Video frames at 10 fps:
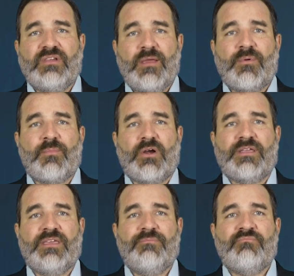labor
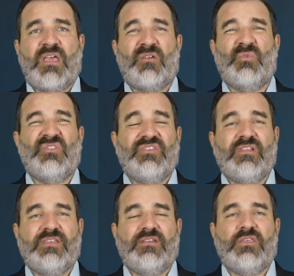market, and a
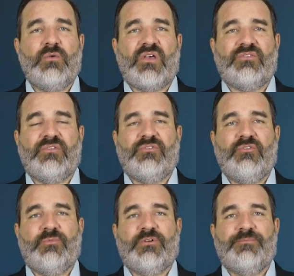resilient U.S.
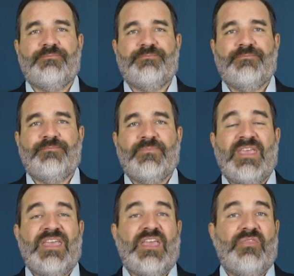consumer.
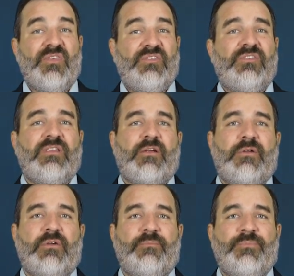In this
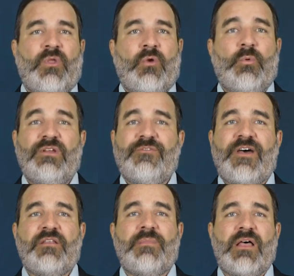scenario, we
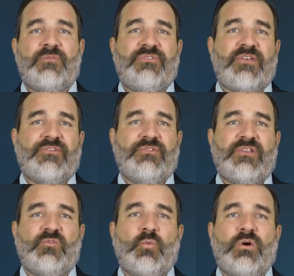define a mild recession
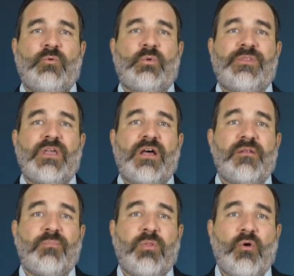as one where the
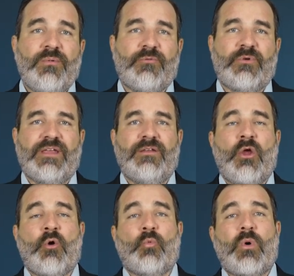unemployment rate
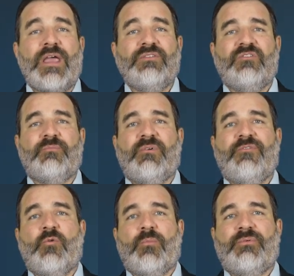rises above
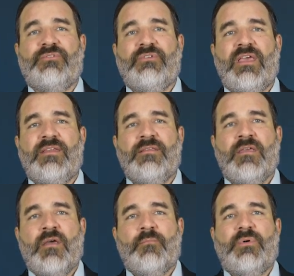4%,
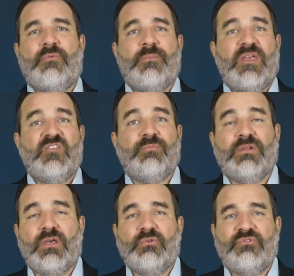but remains
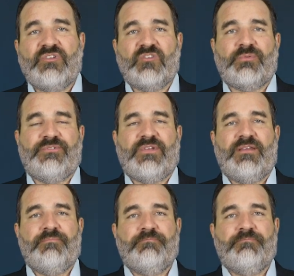below 6%.